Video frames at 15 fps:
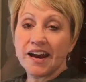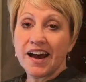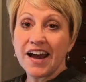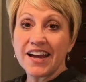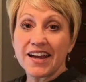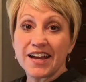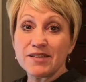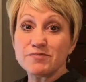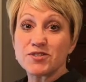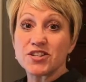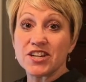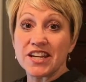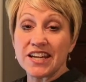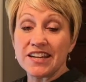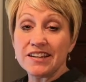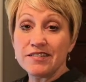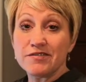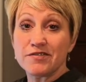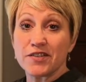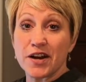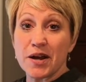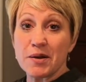Hi, I'm Janine
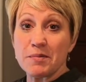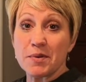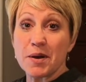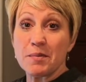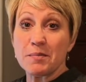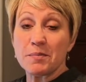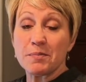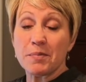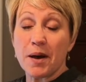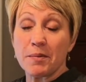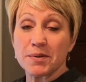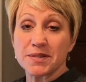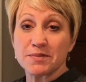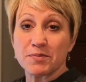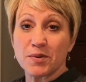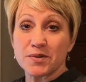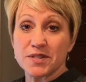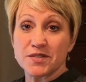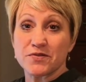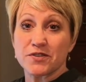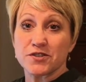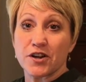from Poppies and
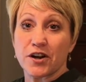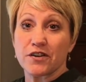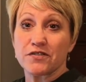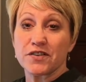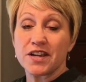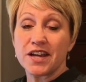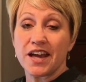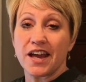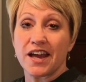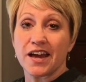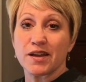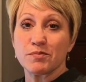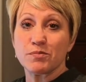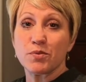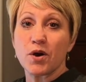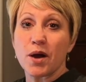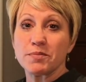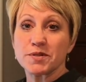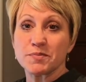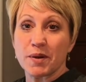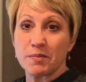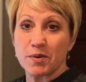Posies Photography and
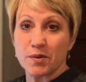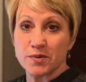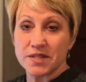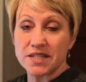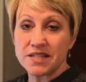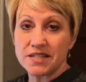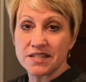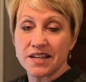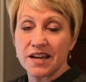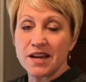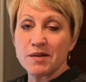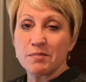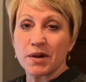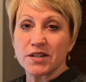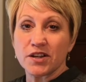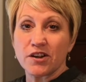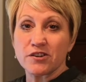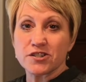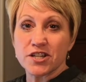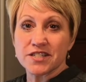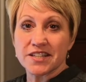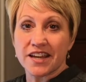Props by Posies. My daughter
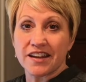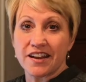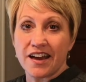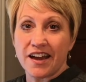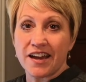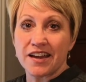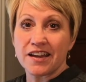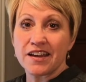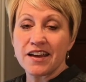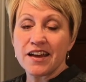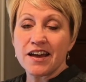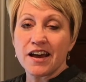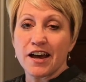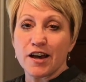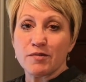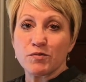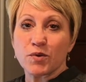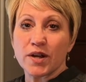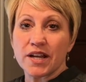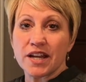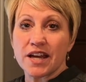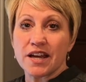Jessica and
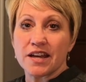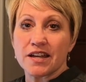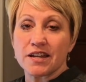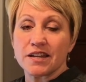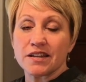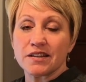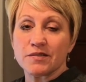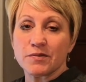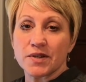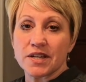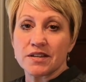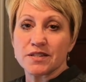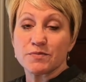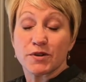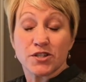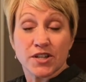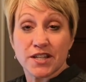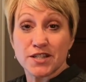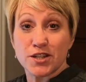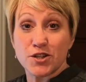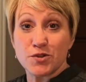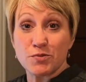I we
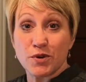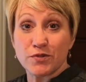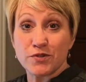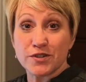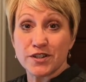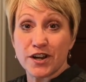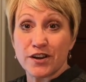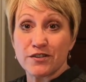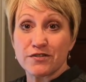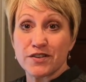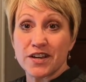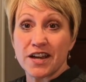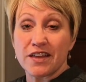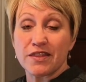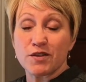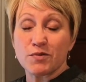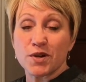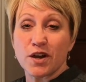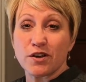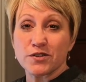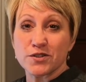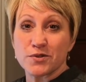specialize in newborn photography, and then we
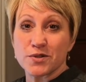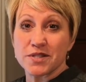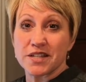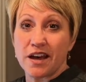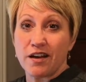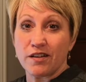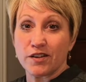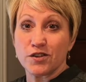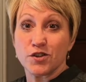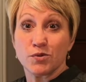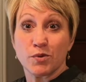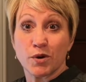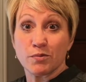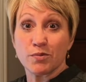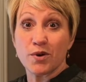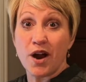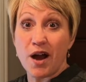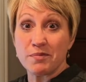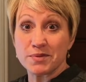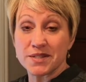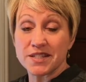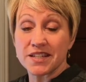also sell newborn
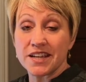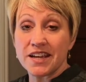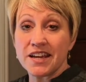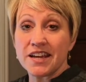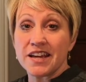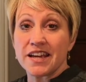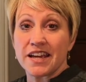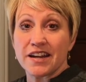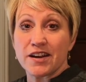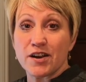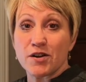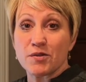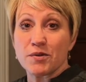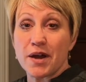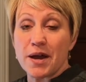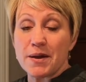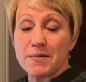props in our